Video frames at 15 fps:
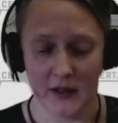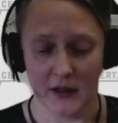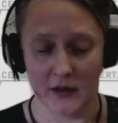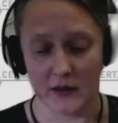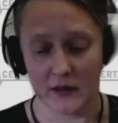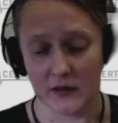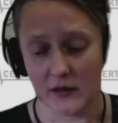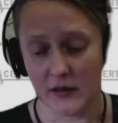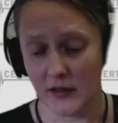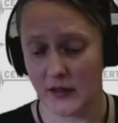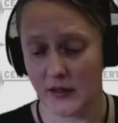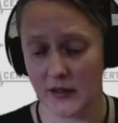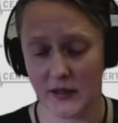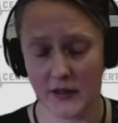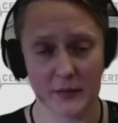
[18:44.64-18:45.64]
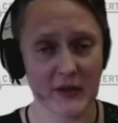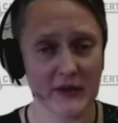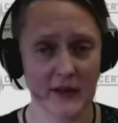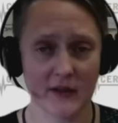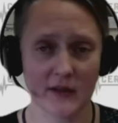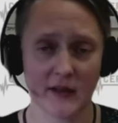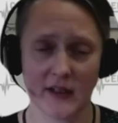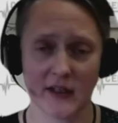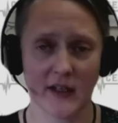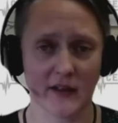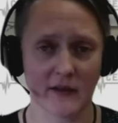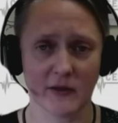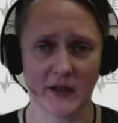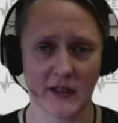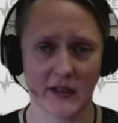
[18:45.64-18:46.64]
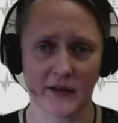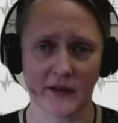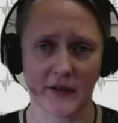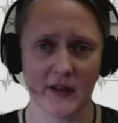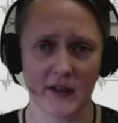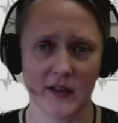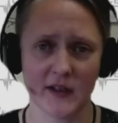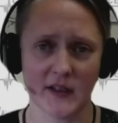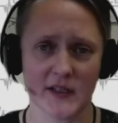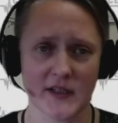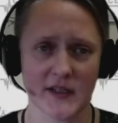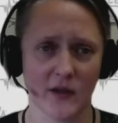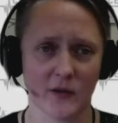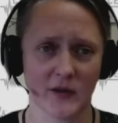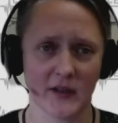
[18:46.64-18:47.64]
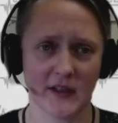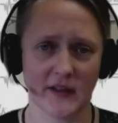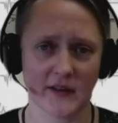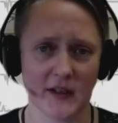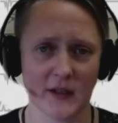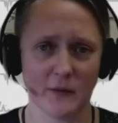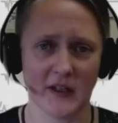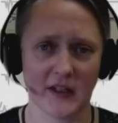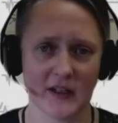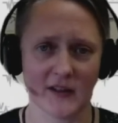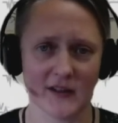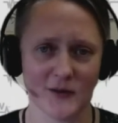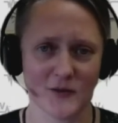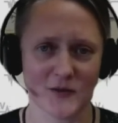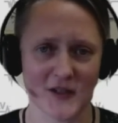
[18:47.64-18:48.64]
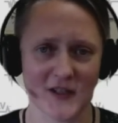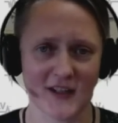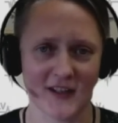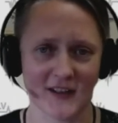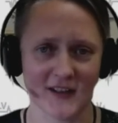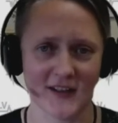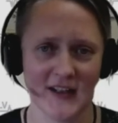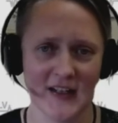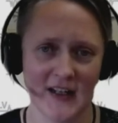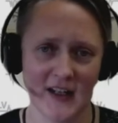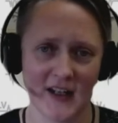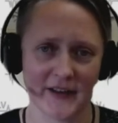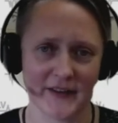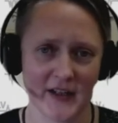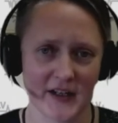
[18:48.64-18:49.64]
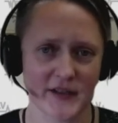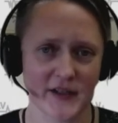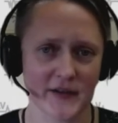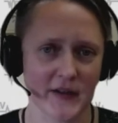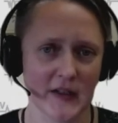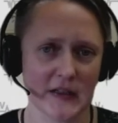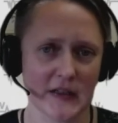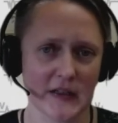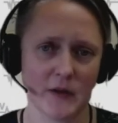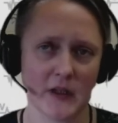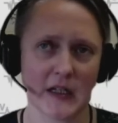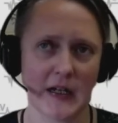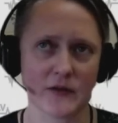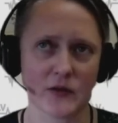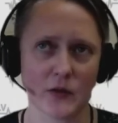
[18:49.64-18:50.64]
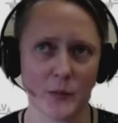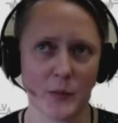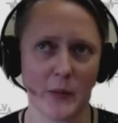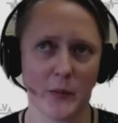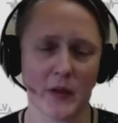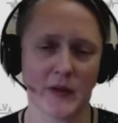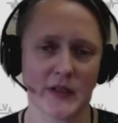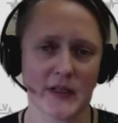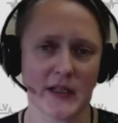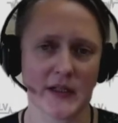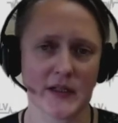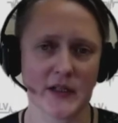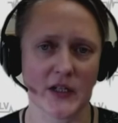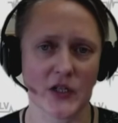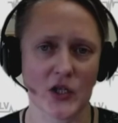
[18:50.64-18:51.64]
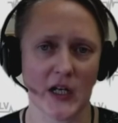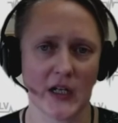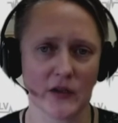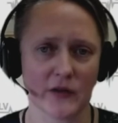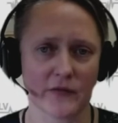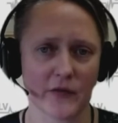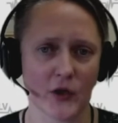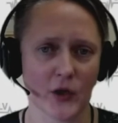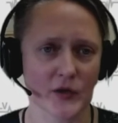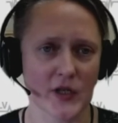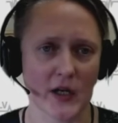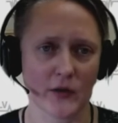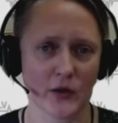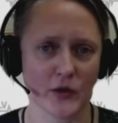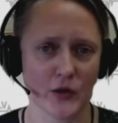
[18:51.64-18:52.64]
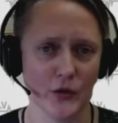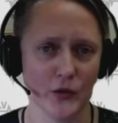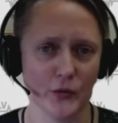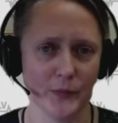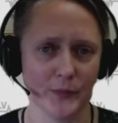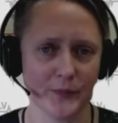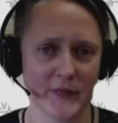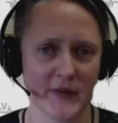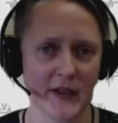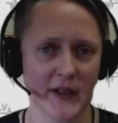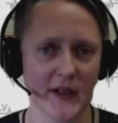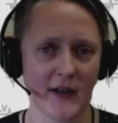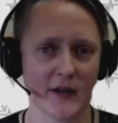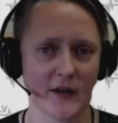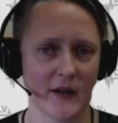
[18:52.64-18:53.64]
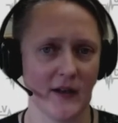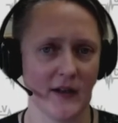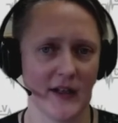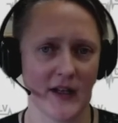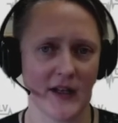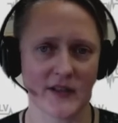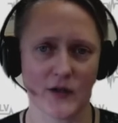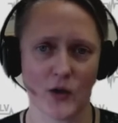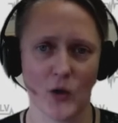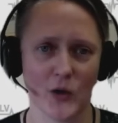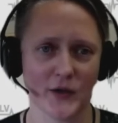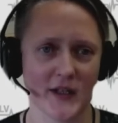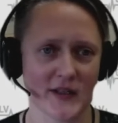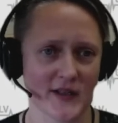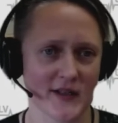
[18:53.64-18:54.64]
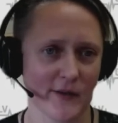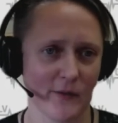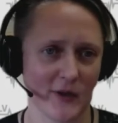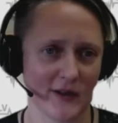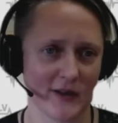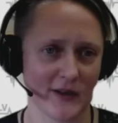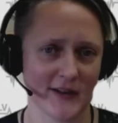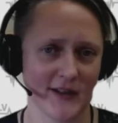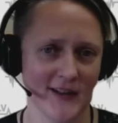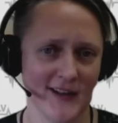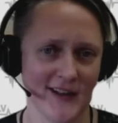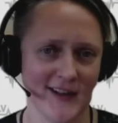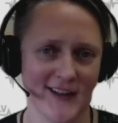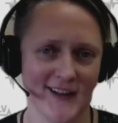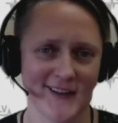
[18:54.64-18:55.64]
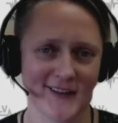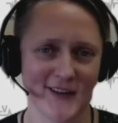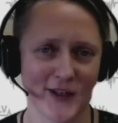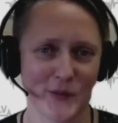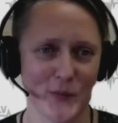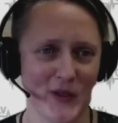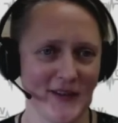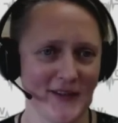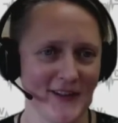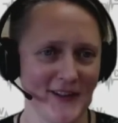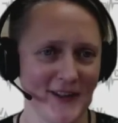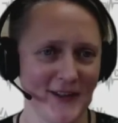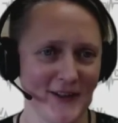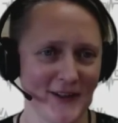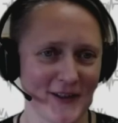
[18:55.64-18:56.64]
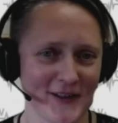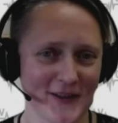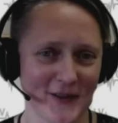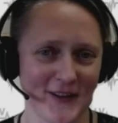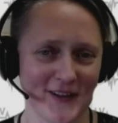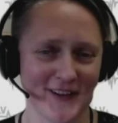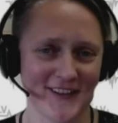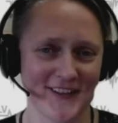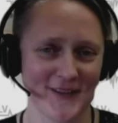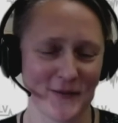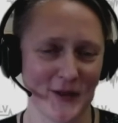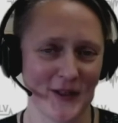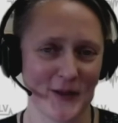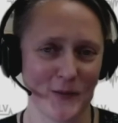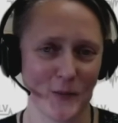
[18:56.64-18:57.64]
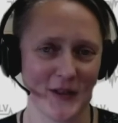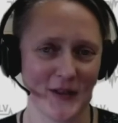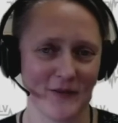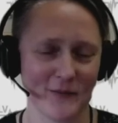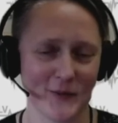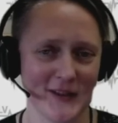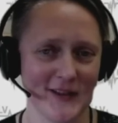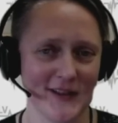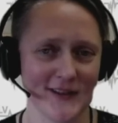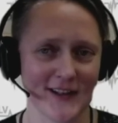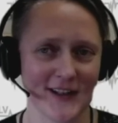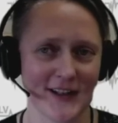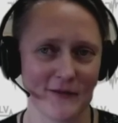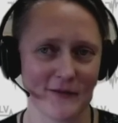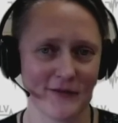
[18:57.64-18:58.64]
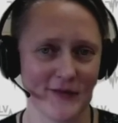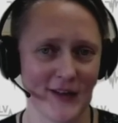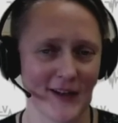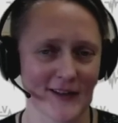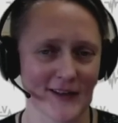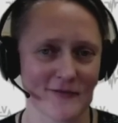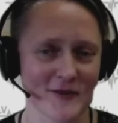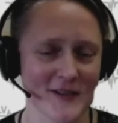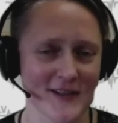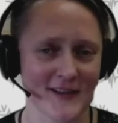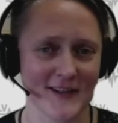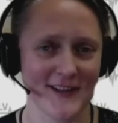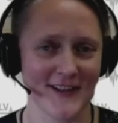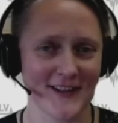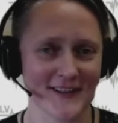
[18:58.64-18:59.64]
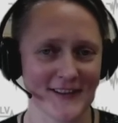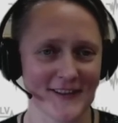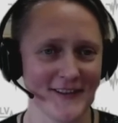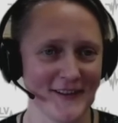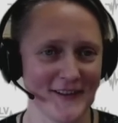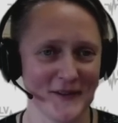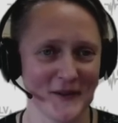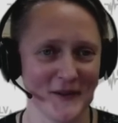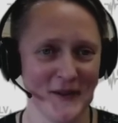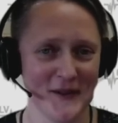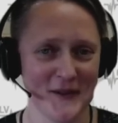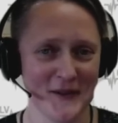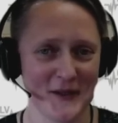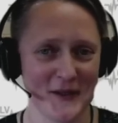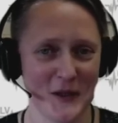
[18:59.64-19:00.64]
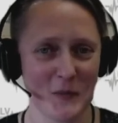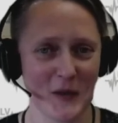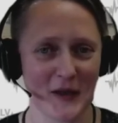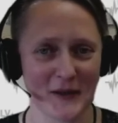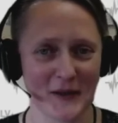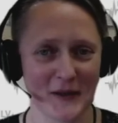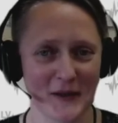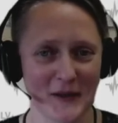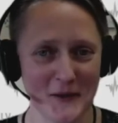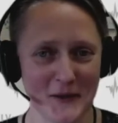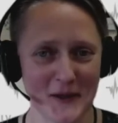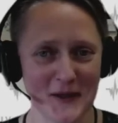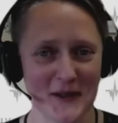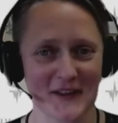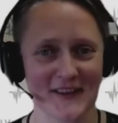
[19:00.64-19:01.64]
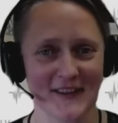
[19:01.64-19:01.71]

But if, again, critical thinking is the only thing we can use here. And the other thing that we have to remember is that such kind of frauds are not new. They are as old as the world. They've been here when we didn't have electricity and email and internet,